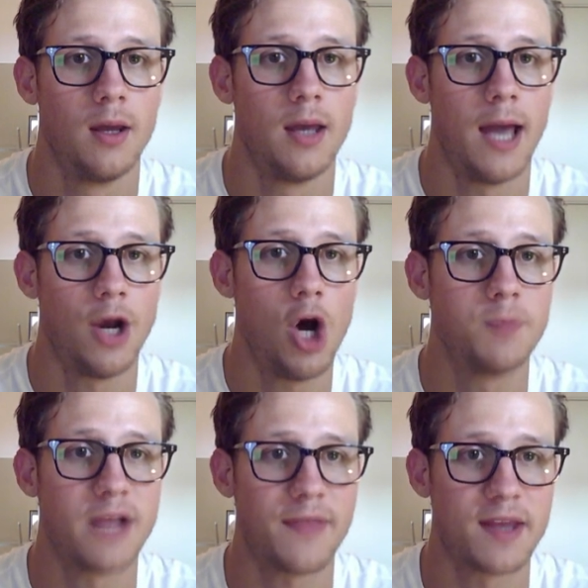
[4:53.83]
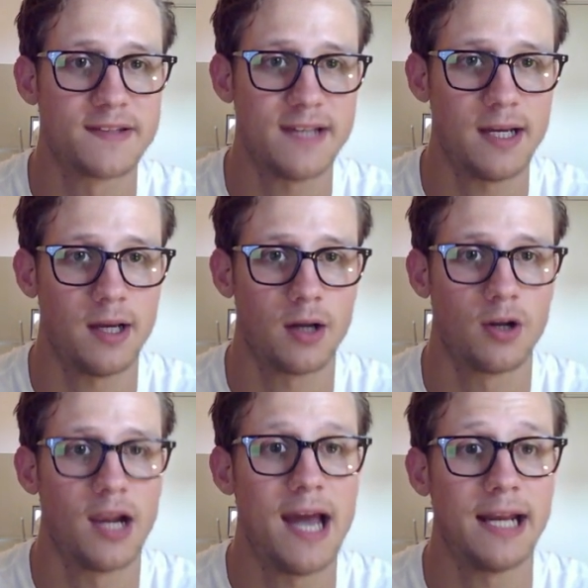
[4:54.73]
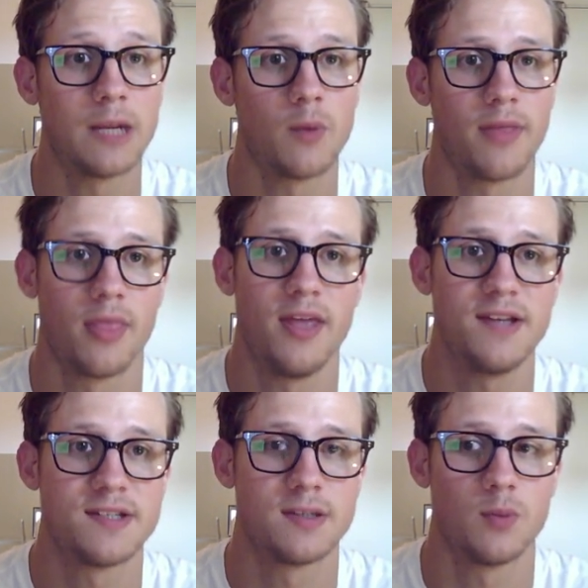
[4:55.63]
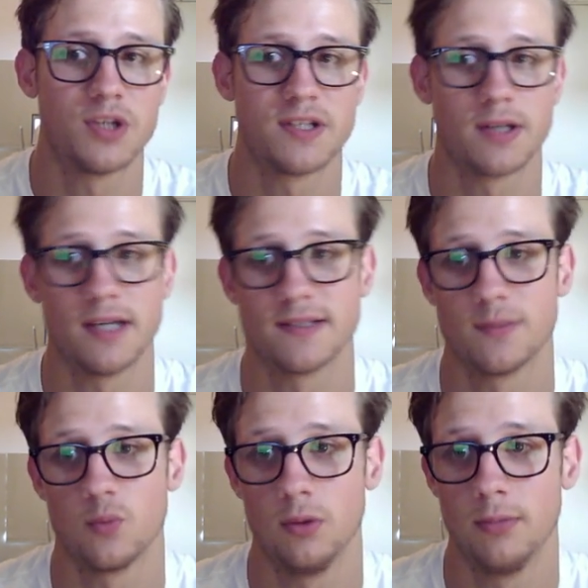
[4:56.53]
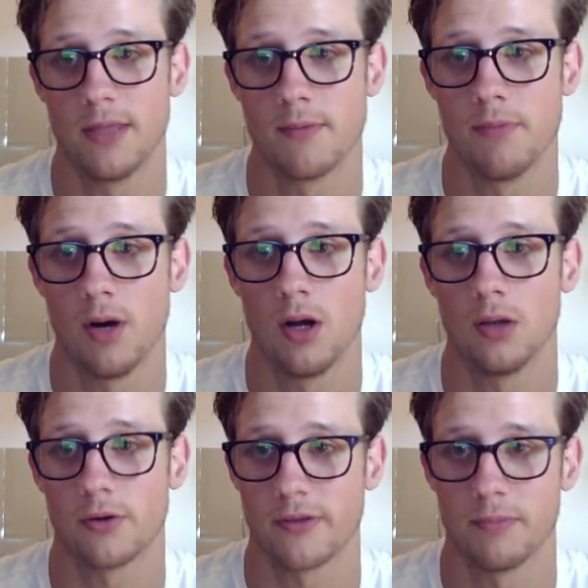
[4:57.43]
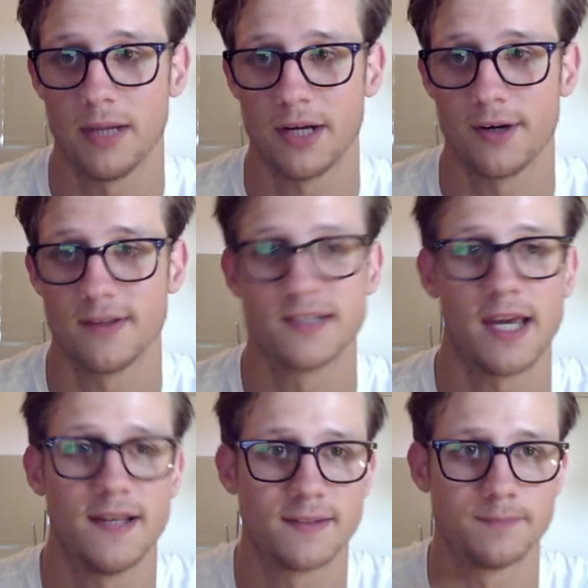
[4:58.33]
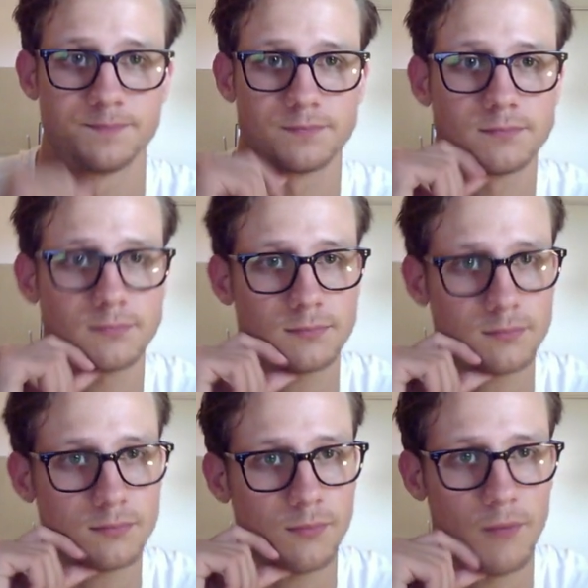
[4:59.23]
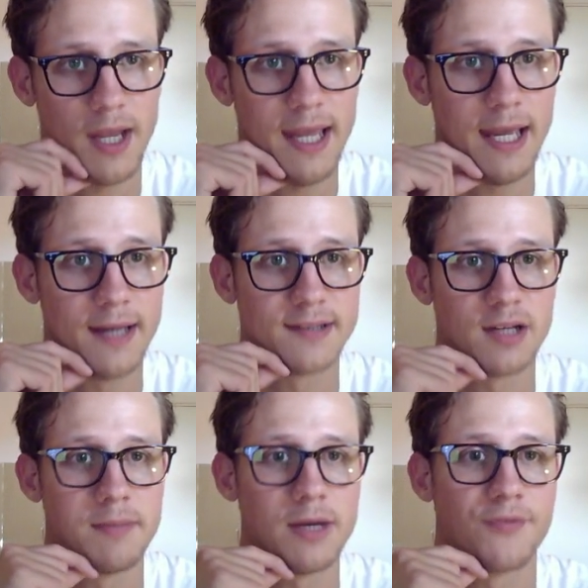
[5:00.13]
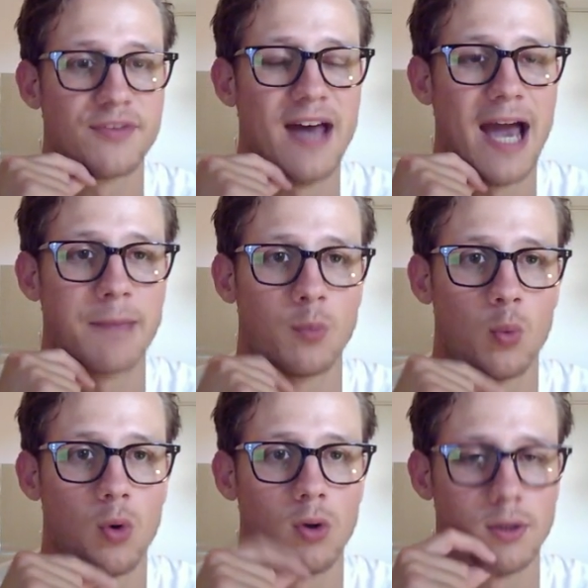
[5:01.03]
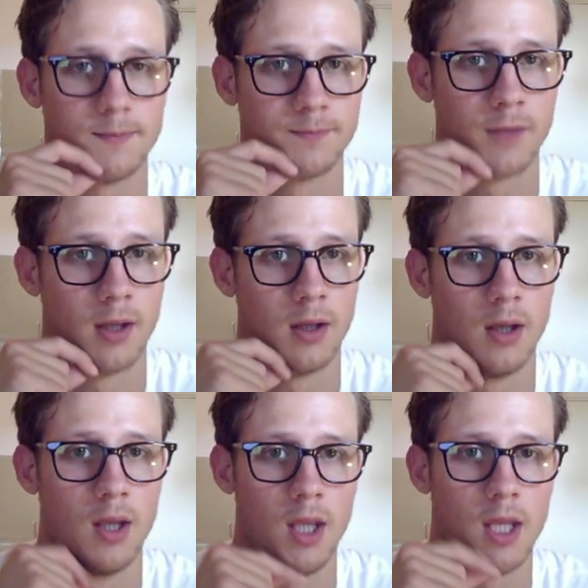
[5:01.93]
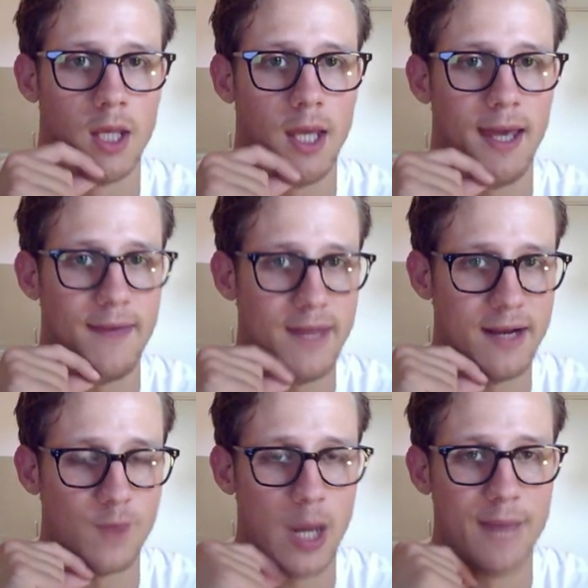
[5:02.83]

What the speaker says: object that is colliding with this, which will be the ball or the player in this case, and it's going to be of type wall. And then we have